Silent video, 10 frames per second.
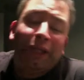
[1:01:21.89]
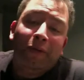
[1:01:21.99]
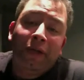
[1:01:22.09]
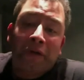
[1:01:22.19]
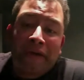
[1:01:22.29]

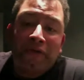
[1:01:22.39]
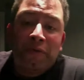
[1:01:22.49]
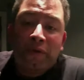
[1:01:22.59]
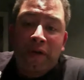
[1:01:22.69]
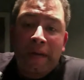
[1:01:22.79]
We don't have to
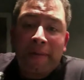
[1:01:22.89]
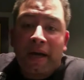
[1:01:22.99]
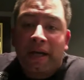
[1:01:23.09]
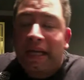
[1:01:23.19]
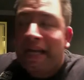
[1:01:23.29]
worry
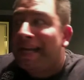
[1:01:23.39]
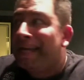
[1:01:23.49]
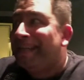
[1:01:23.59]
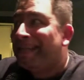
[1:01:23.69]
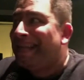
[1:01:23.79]
about it."
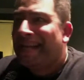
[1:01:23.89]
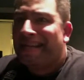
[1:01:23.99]
And it's